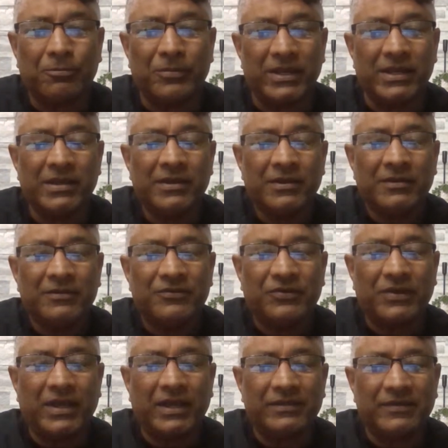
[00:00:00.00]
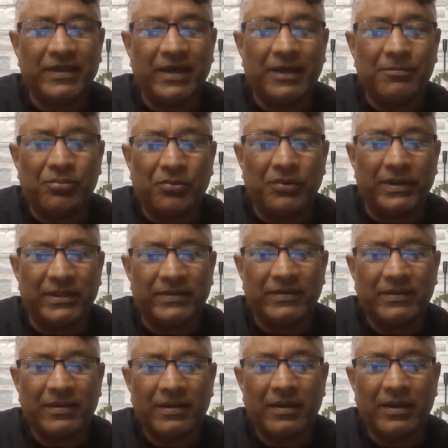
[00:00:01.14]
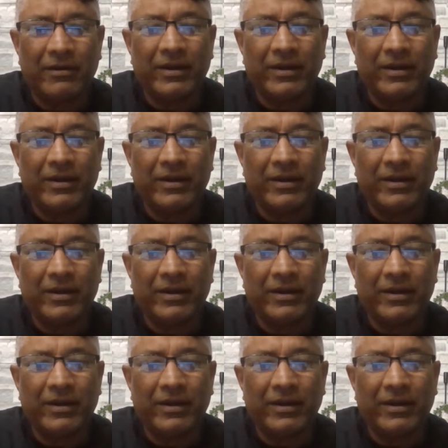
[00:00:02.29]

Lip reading: as long as you help me to get